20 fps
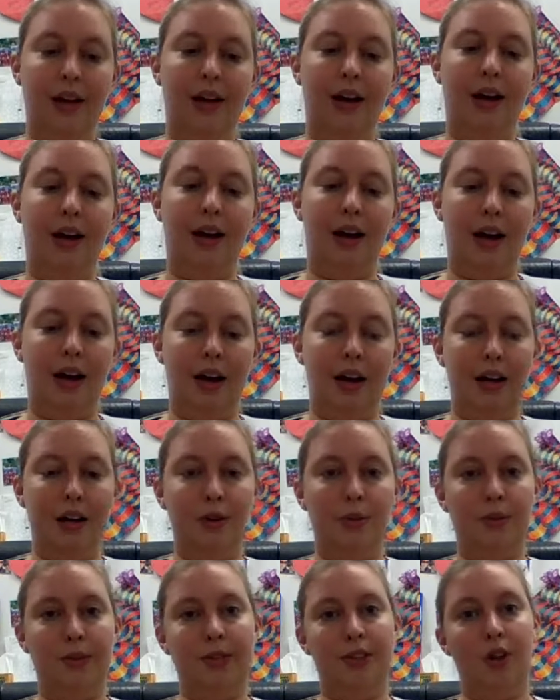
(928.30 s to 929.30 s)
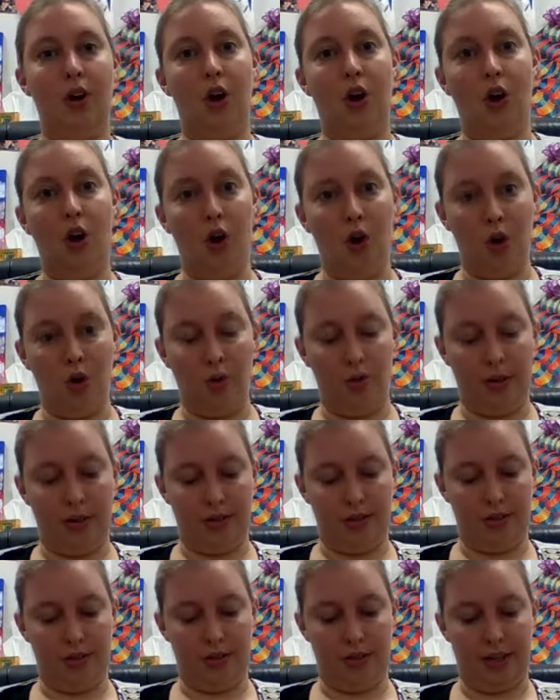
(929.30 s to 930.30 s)
I was
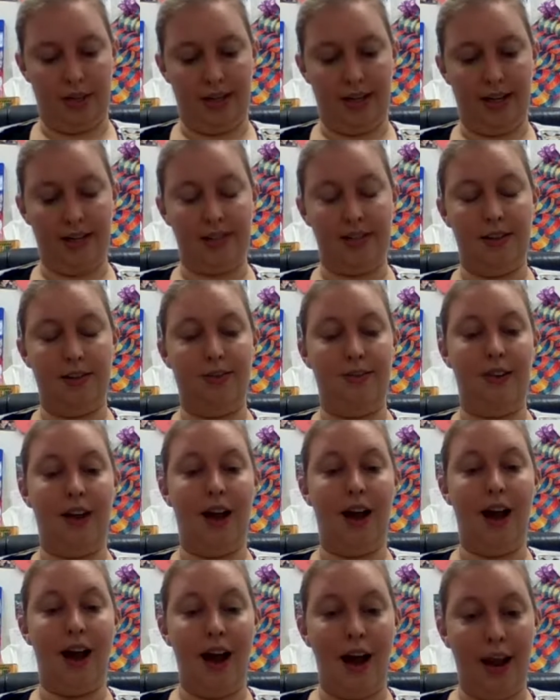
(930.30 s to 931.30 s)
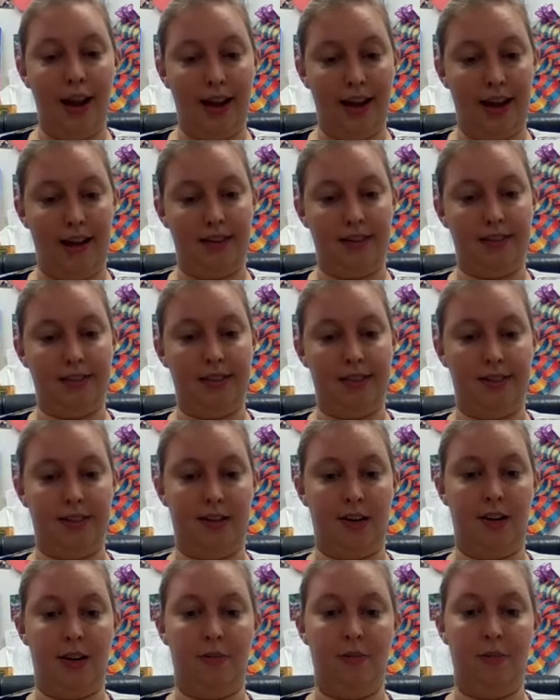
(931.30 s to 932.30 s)
always treated as if I had
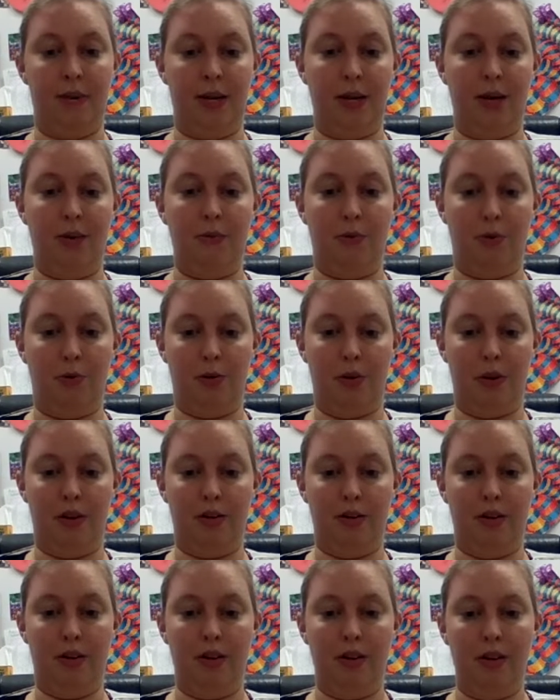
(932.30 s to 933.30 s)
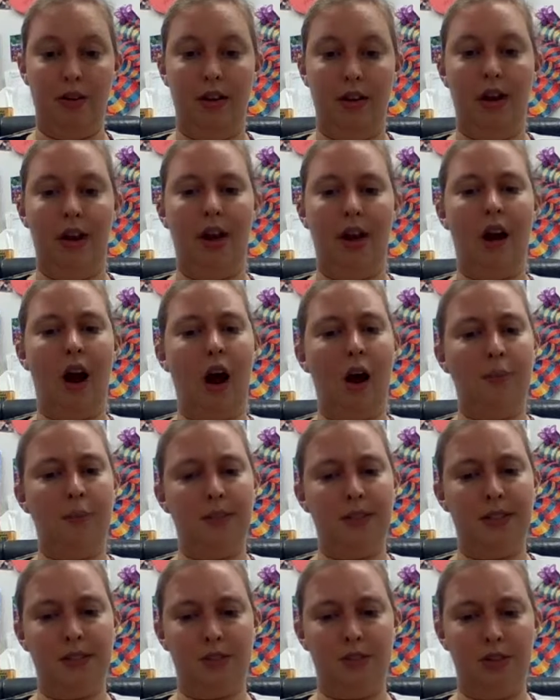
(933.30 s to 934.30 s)
insisted on being born in
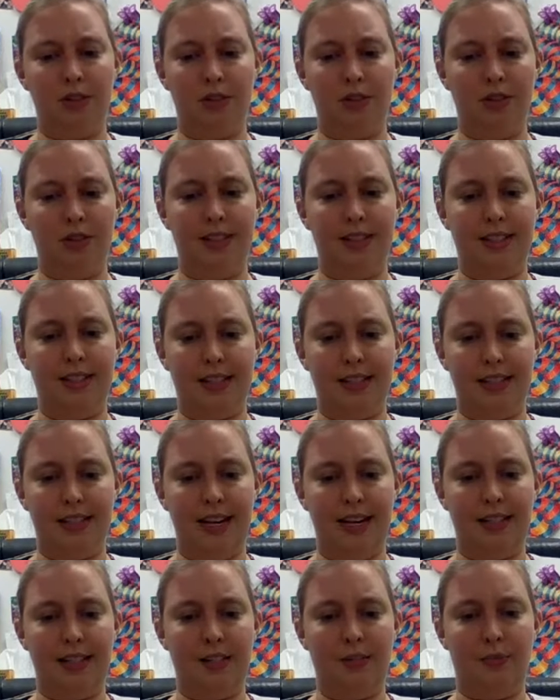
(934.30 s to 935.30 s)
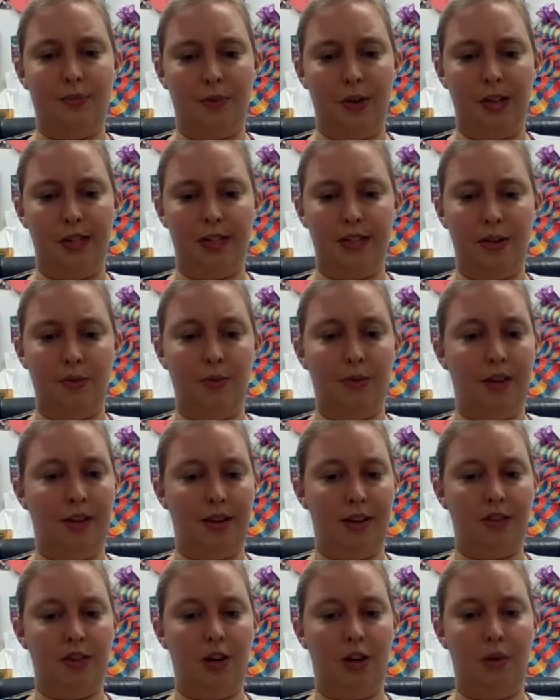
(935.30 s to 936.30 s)
opposition to the dictates of reason,
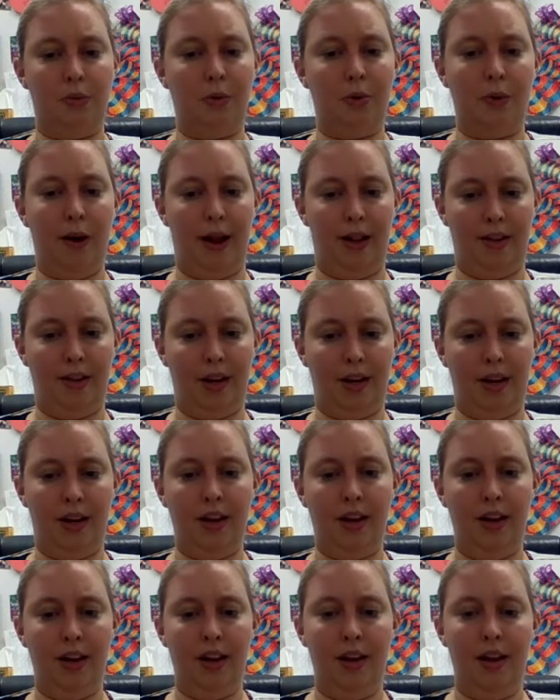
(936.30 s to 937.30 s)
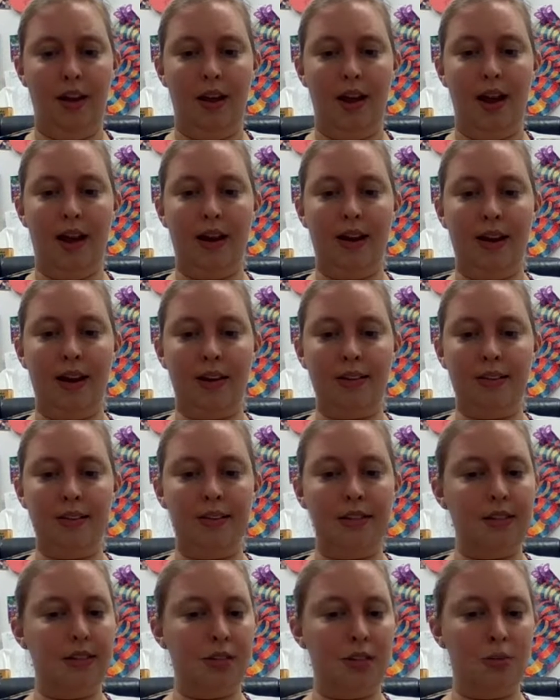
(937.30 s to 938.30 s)
religion, and morality, and against the
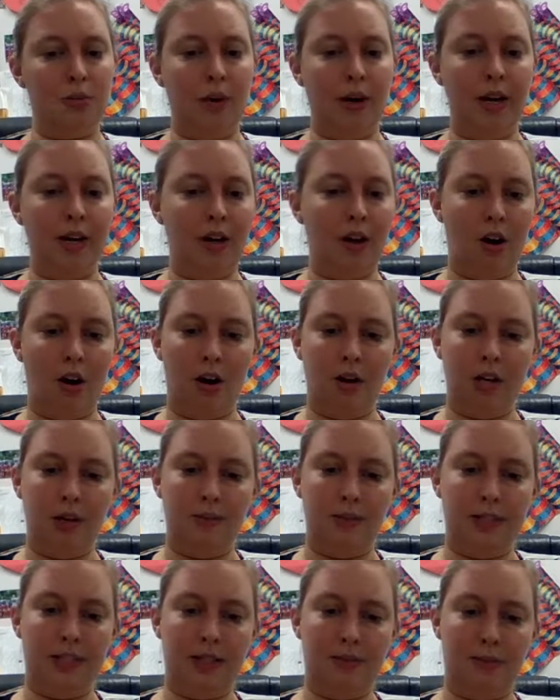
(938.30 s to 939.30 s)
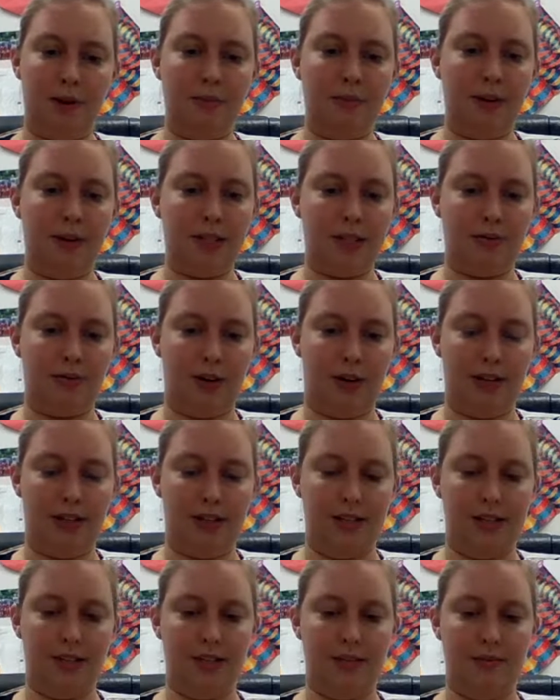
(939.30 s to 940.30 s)
dissuading arguments of my best
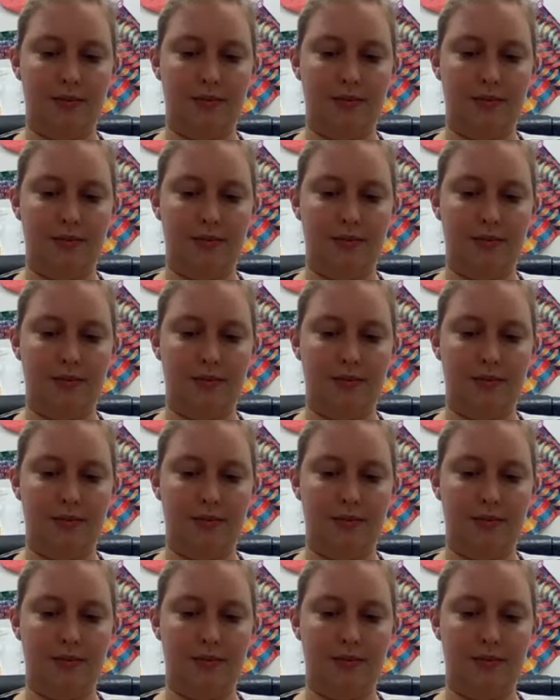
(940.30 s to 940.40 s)
friends.